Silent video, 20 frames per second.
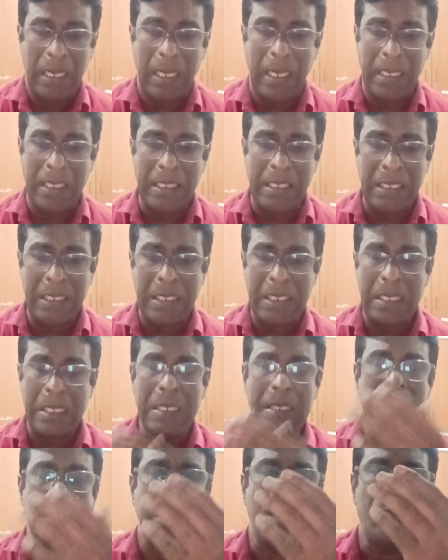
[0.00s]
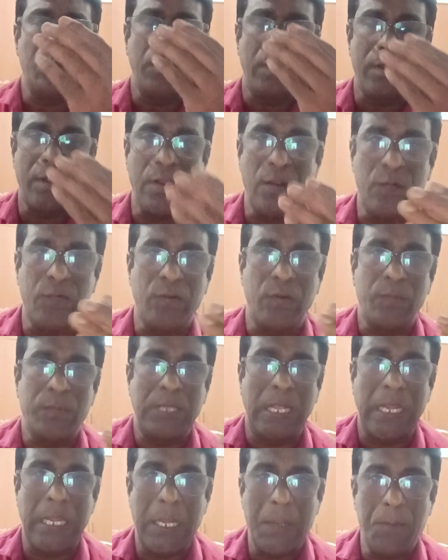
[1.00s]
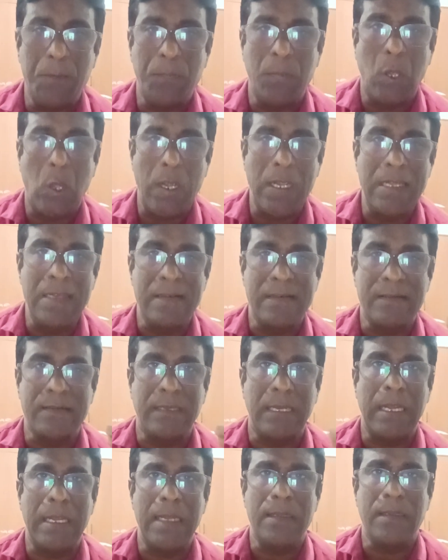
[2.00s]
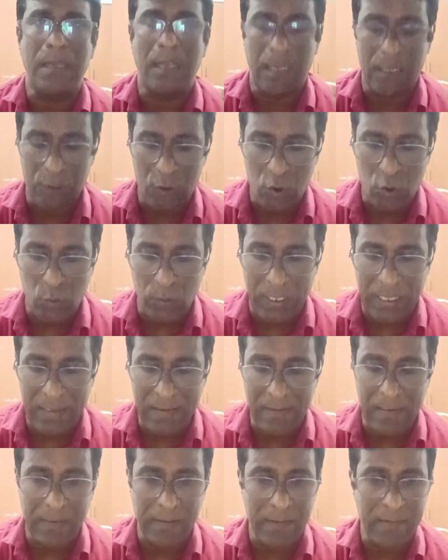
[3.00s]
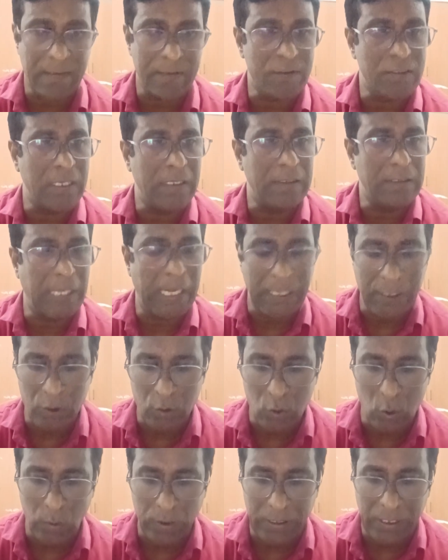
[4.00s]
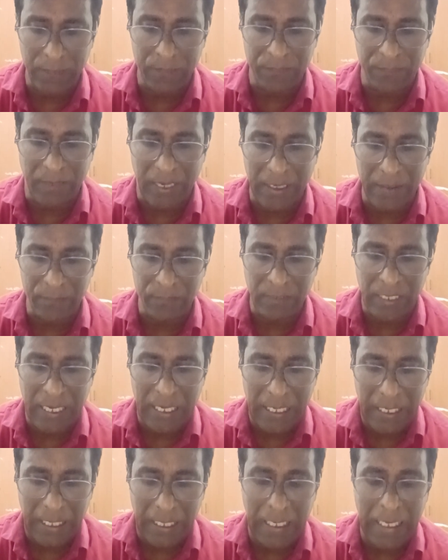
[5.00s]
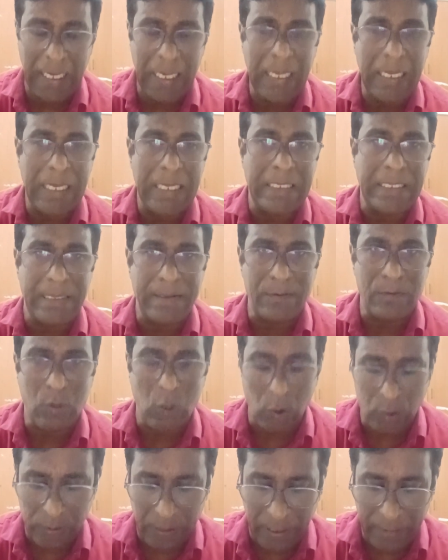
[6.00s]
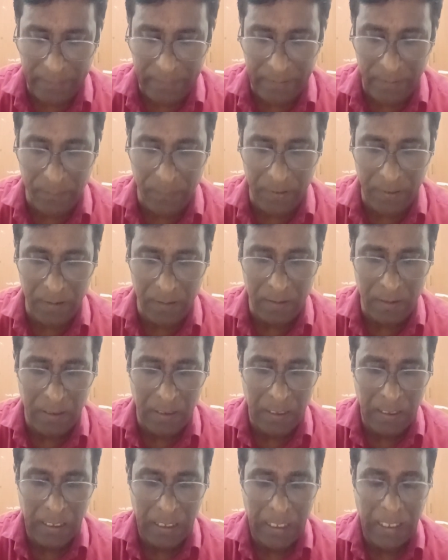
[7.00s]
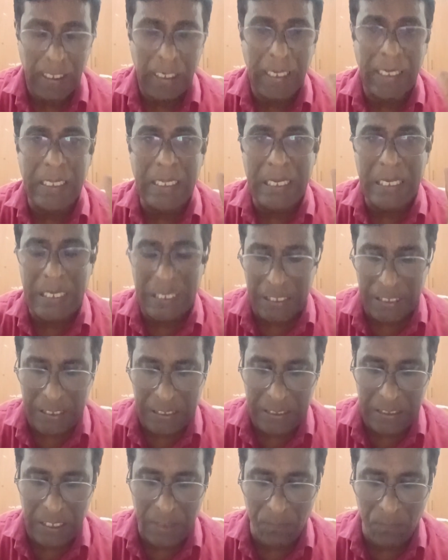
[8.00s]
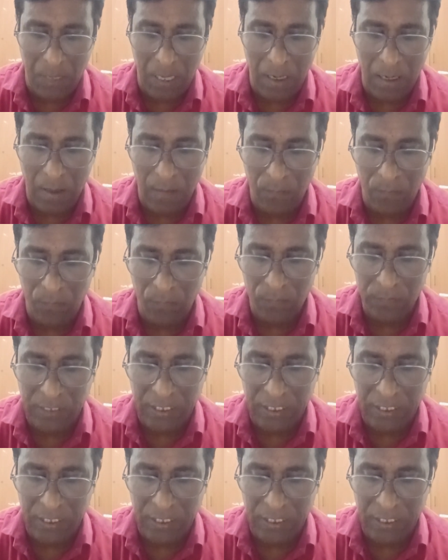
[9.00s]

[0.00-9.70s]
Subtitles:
Any income received from the employee state insurance under section 1025A, it is not taxable. Any income of